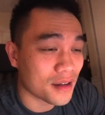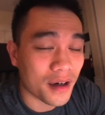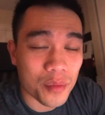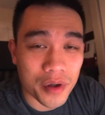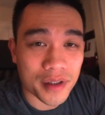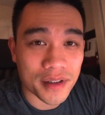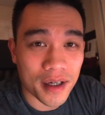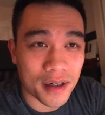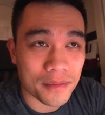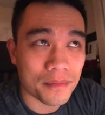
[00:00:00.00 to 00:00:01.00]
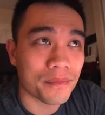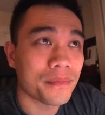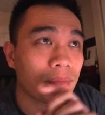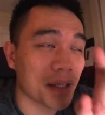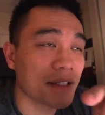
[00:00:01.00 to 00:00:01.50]
A lot of work done,
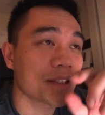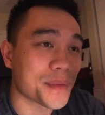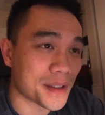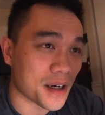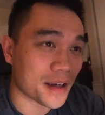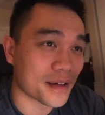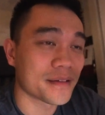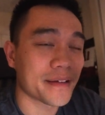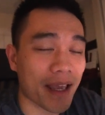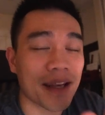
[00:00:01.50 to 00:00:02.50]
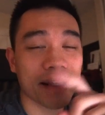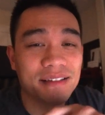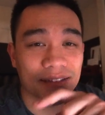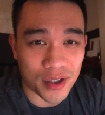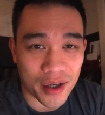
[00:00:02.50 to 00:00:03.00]
needs to be done, and
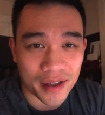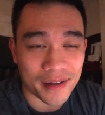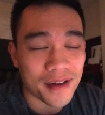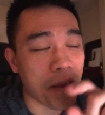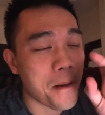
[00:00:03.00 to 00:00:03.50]
is done.